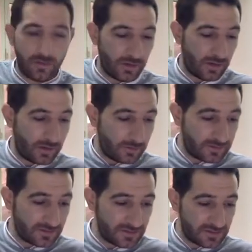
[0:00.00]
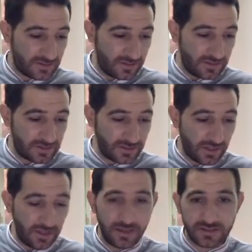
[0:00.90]
Okay, how is this relation?
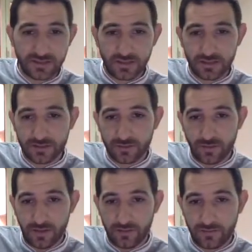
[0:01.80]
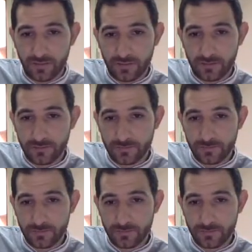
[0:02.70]
A is related to alpha,